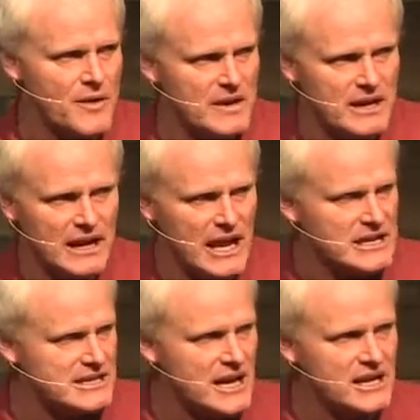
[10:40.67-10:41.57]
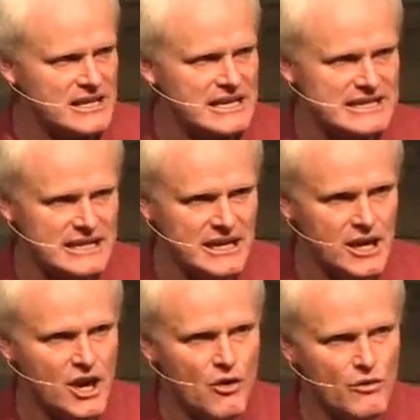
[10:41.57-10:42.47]
that way, but in a lot of settings, I
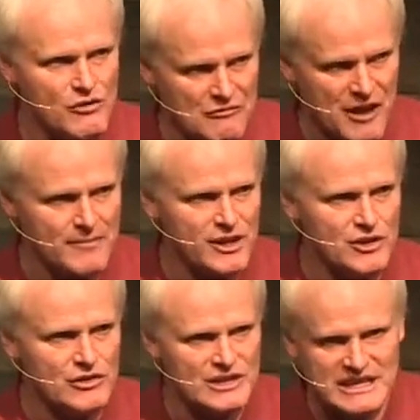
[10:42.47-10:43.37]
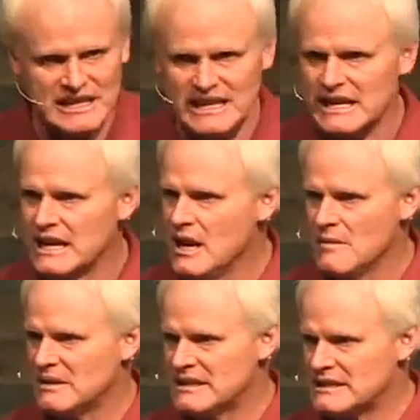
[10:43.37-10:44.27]
see real family units and knit.
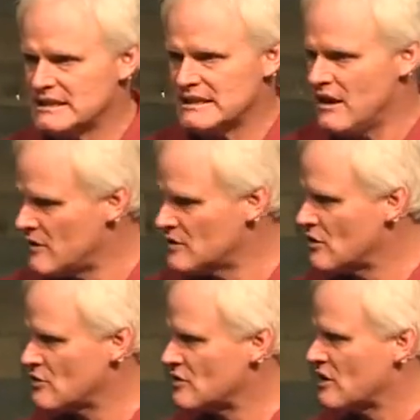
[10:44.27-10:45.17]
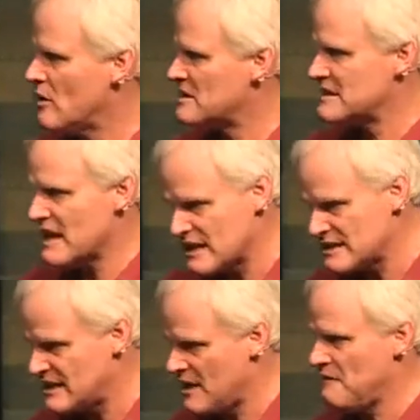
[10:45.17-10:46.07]
But this is never a social club. It's not a
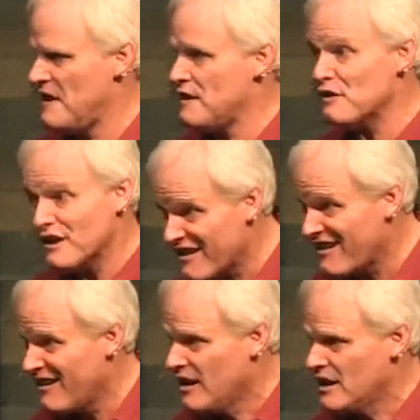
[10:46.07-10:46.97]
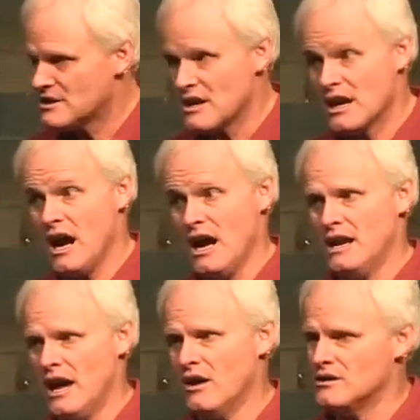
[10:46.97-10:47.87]
safe haven. It's not a
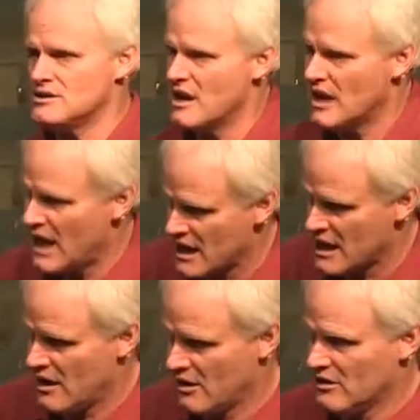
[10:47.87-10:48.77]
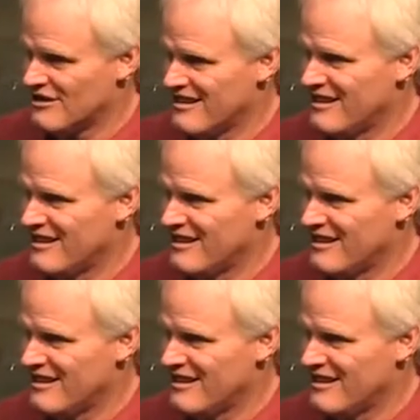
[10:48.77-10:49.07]
hideout. It's not a hangout.